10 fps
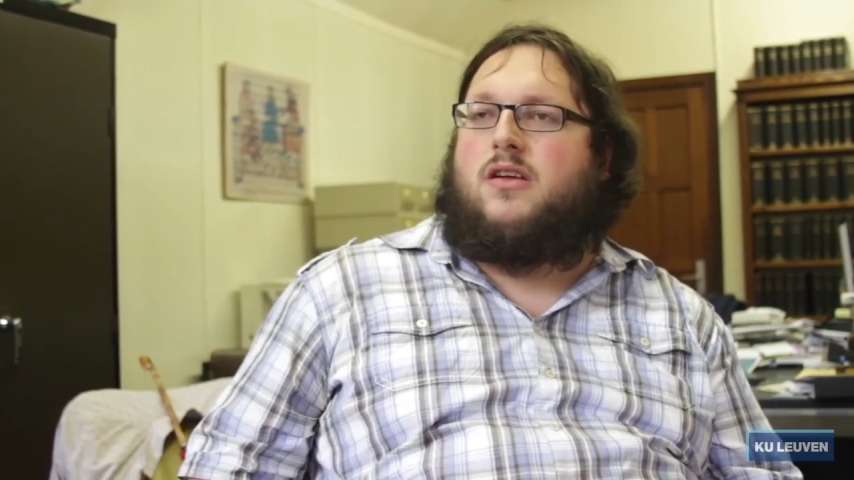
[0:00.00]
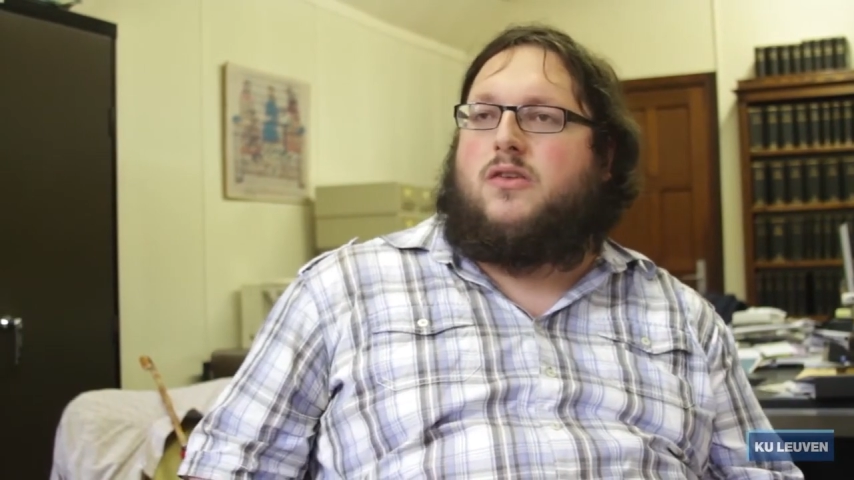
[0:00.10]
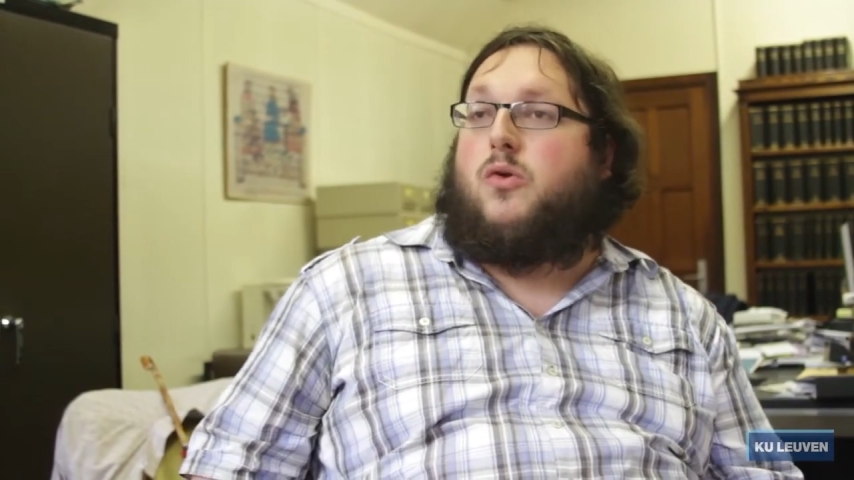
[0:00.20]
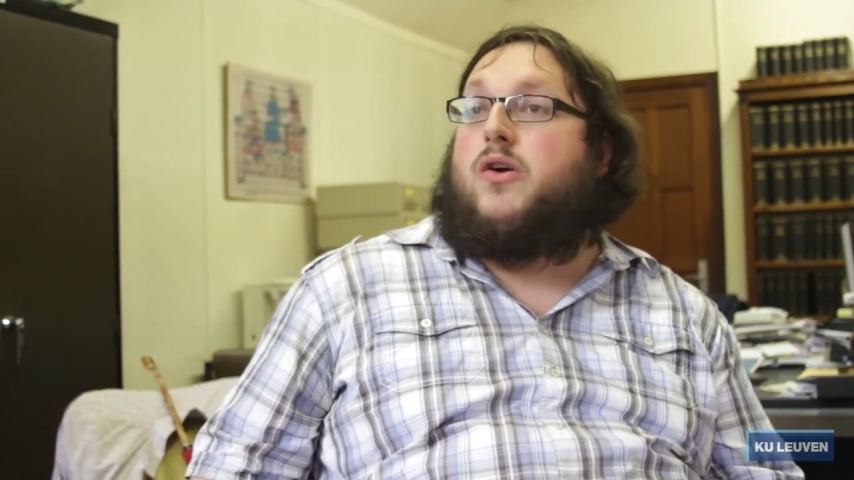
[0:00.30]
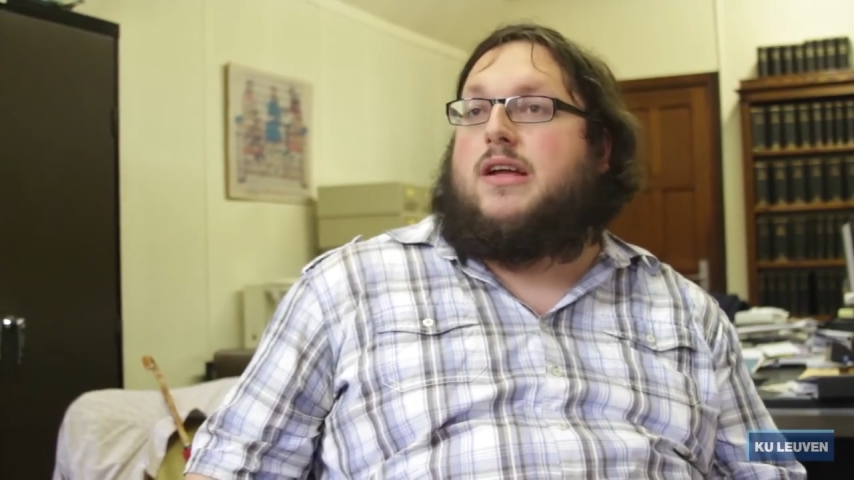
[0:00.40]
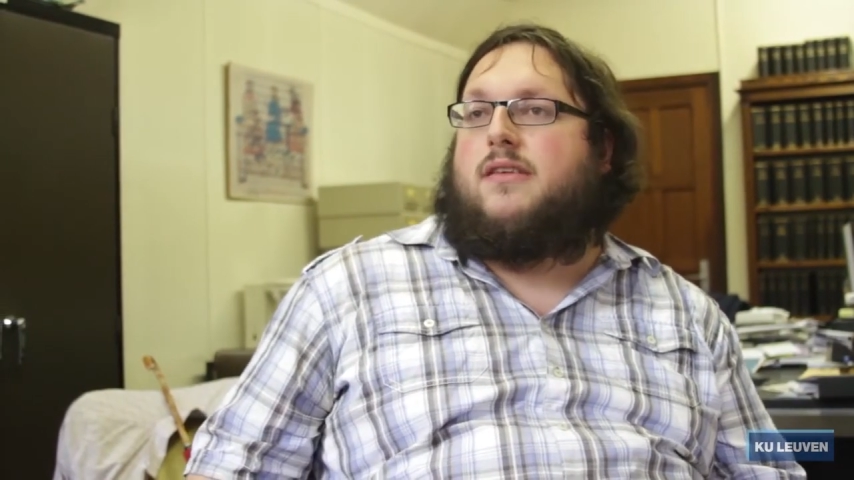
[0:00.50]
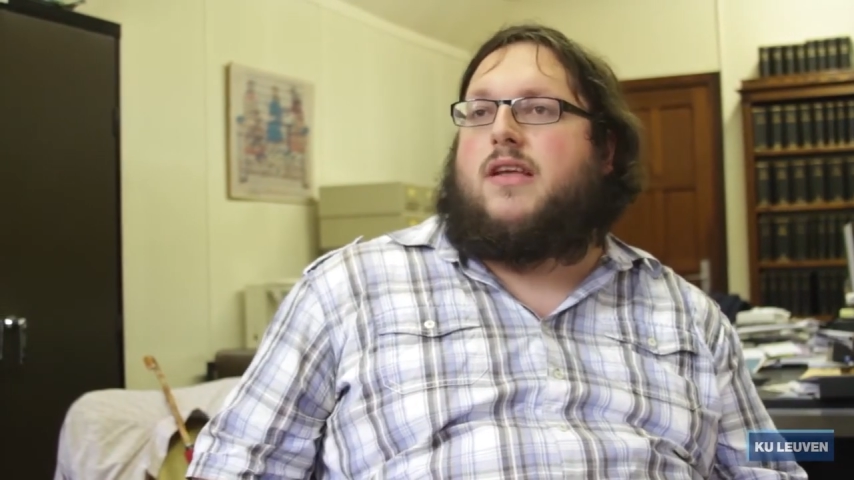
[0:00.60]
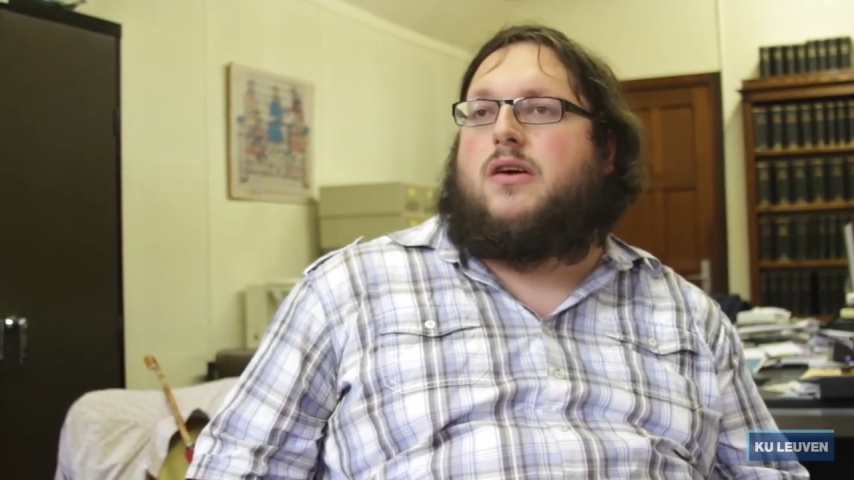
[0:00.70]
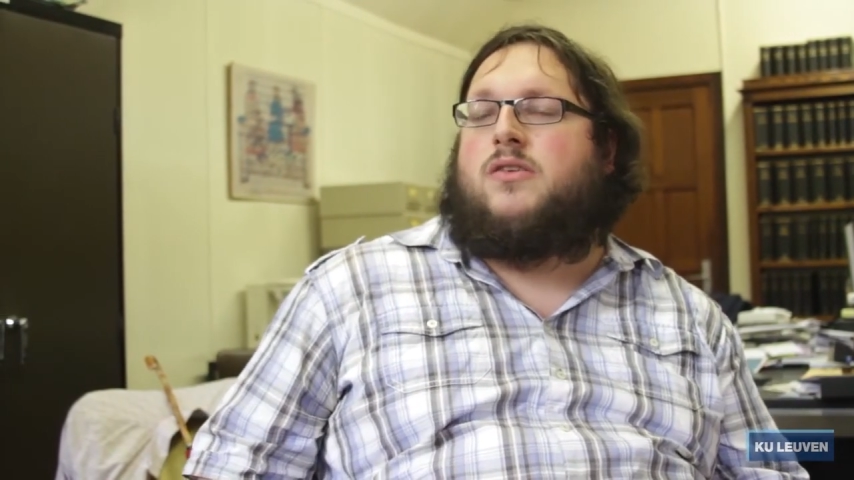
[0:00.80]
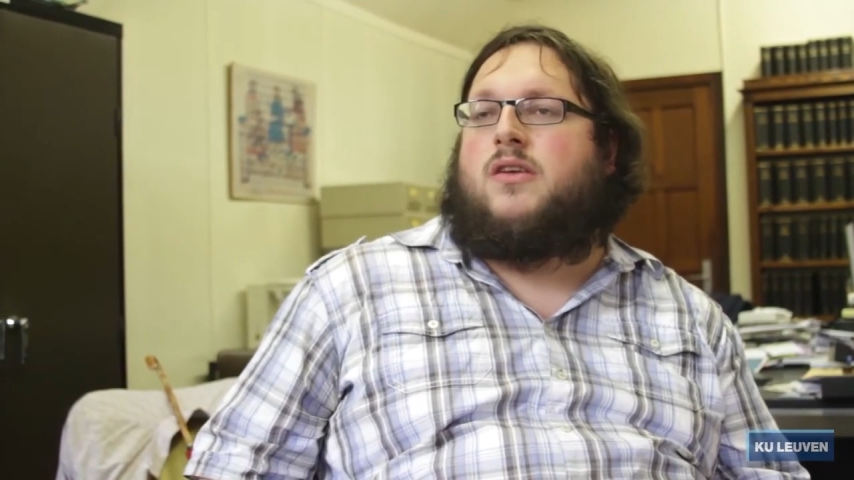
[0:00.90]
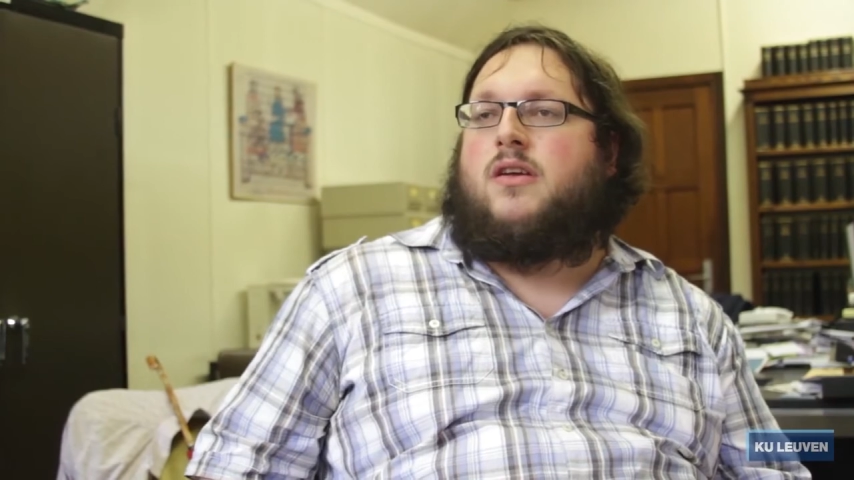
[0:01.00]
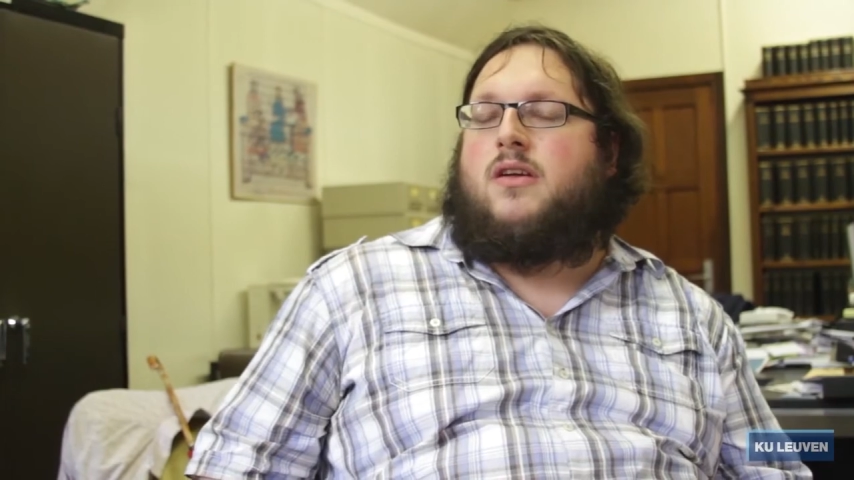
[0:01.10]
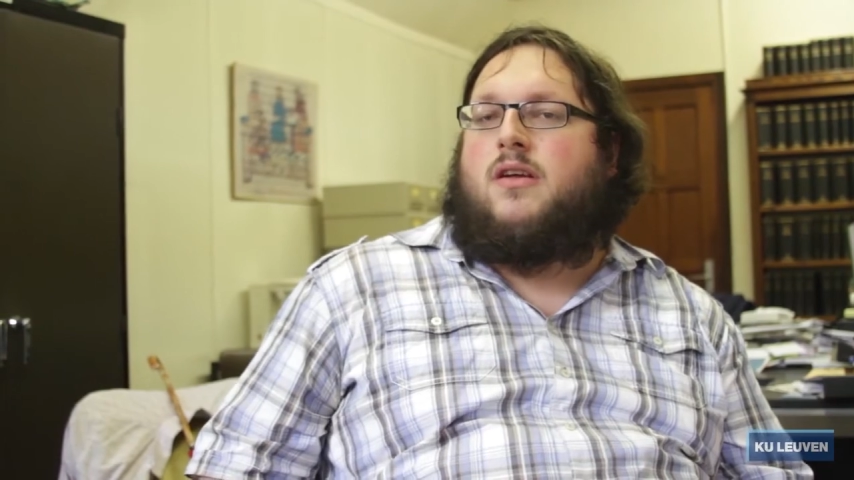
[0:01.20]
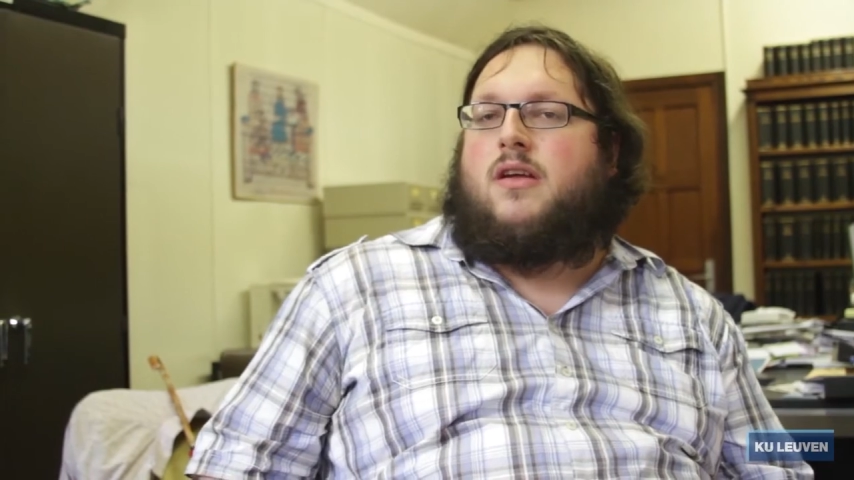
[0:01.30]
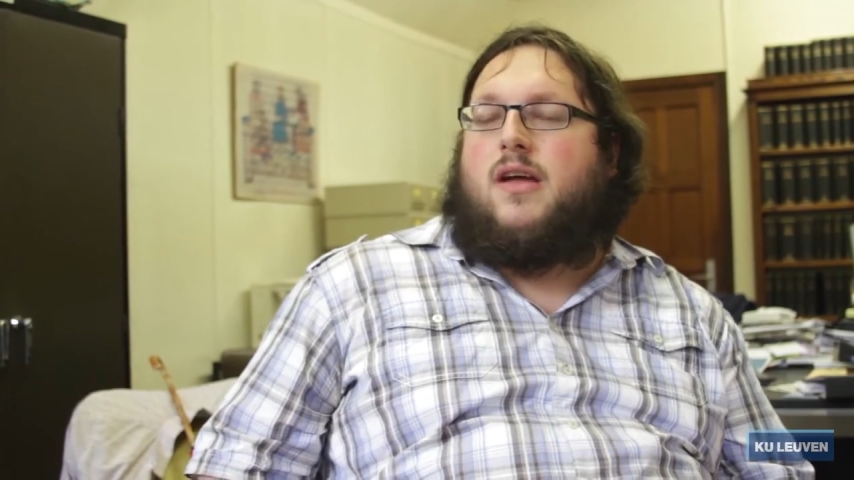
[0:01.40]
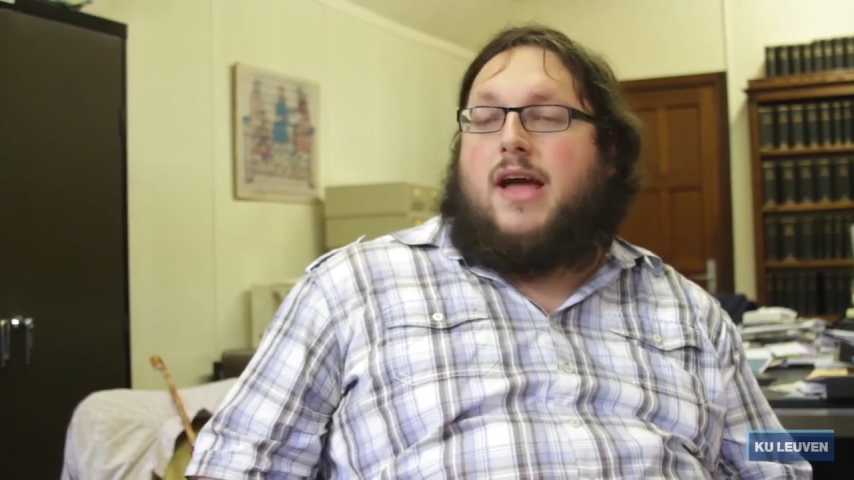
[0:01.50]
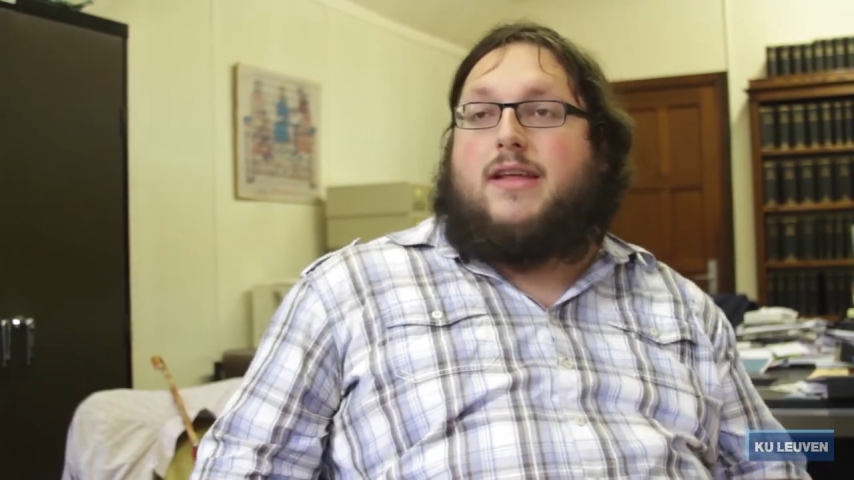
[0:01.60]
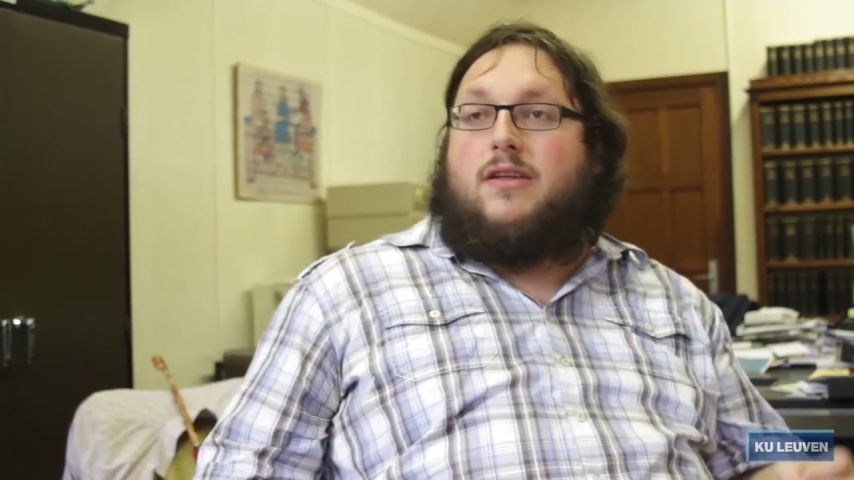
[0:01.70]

knocking sound. And